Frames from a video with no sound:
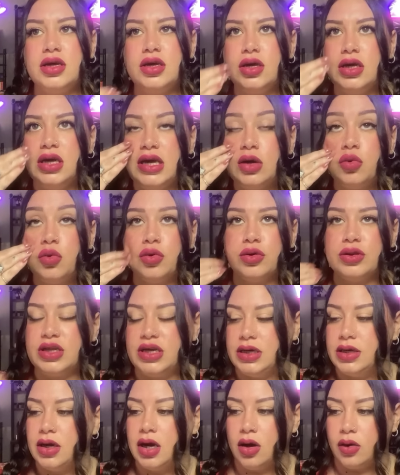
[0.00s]

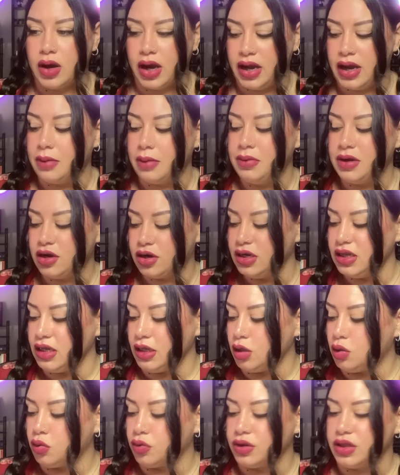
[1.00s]
Equally, okay? I'm hearing
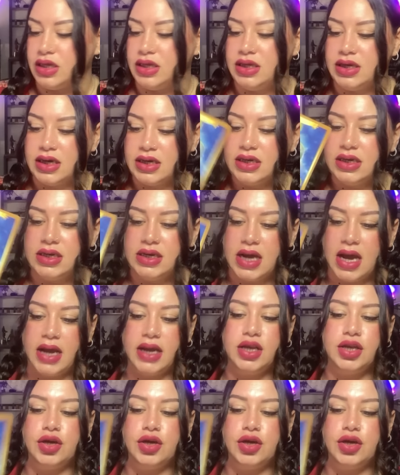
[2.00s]
equally, yin and yang.